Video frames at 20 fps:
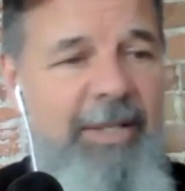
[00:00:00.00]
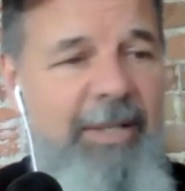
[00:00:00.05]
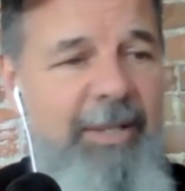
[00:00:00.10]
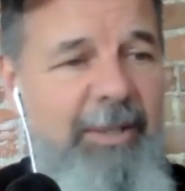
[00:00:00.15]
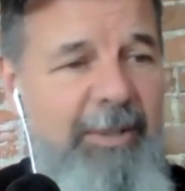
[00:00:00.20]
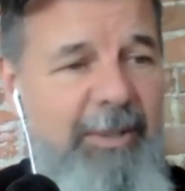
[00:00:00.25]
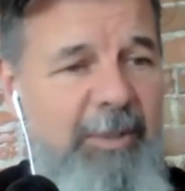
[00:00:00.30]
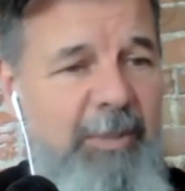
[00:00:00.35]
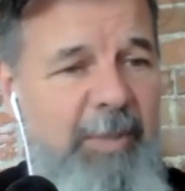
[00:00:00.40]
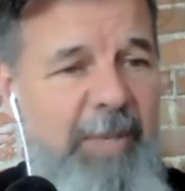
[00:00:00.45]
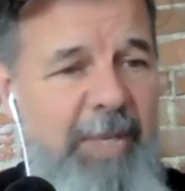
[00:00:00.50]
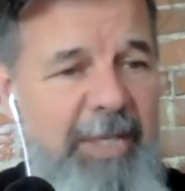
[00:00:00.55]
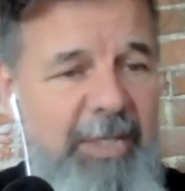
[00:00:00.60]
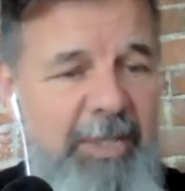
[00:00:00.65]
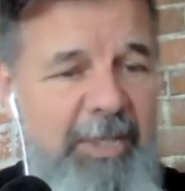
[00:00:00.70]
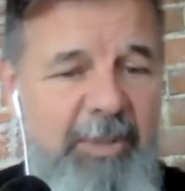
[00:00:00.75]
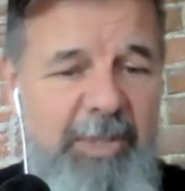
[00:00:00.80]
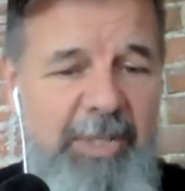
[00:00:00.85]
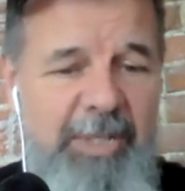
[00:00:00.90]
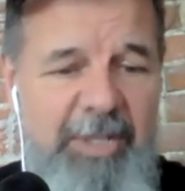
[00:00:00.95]
those
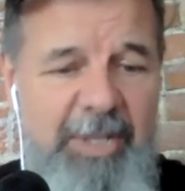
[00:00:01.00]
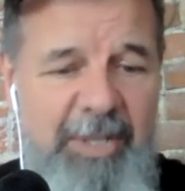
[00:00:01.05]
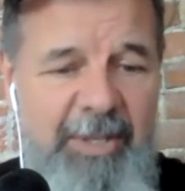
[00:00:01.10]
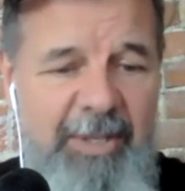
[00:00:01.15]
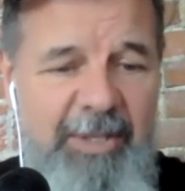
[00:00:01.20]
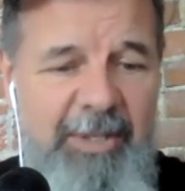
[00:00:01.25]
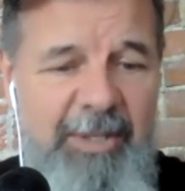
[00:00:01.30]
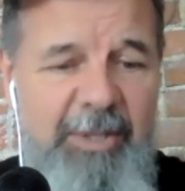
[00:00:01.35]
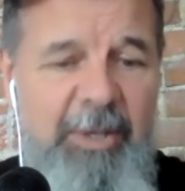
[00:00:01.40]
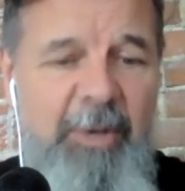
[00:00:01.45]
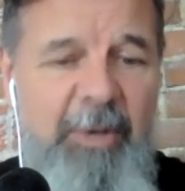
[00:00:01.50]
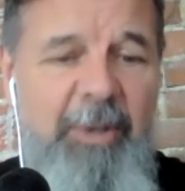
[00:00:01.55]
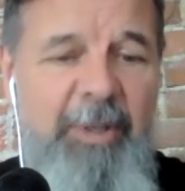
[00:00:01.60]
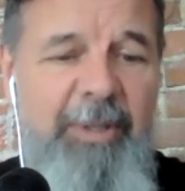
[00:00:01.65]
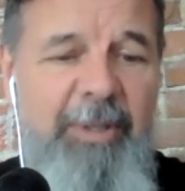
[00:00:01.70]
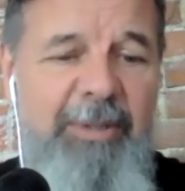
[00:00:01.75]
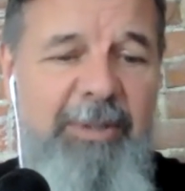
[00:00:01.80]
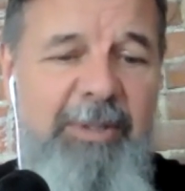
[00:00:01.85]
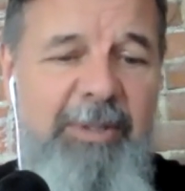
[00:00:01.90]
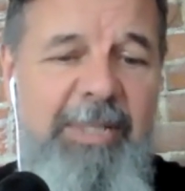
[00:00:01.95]
ministries in the show
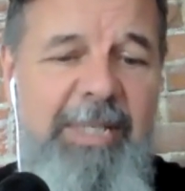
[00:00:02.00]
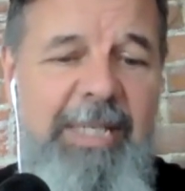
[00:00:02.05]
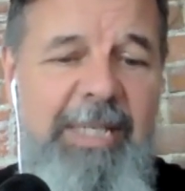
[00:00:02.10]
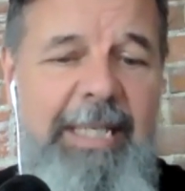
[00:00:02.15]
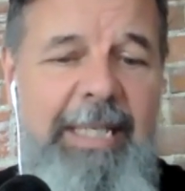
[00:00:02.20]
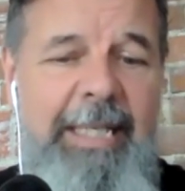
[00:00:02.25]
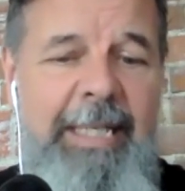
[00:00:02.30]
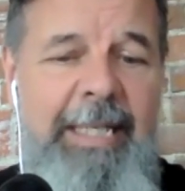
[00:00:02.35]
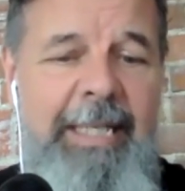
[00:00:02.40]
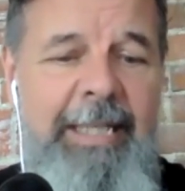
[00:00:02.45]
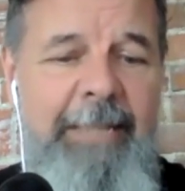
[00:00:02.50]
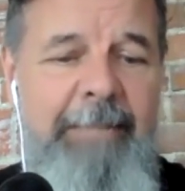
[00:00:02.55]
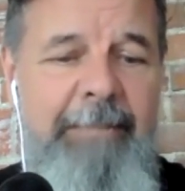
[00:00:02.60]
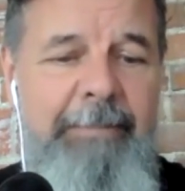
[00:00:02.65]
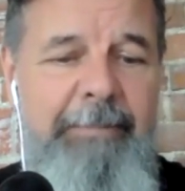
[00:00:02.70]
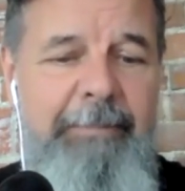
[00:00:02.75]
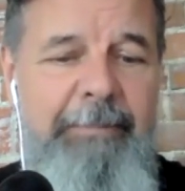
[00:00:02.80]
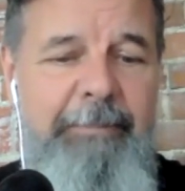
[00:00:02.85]
notes. Um,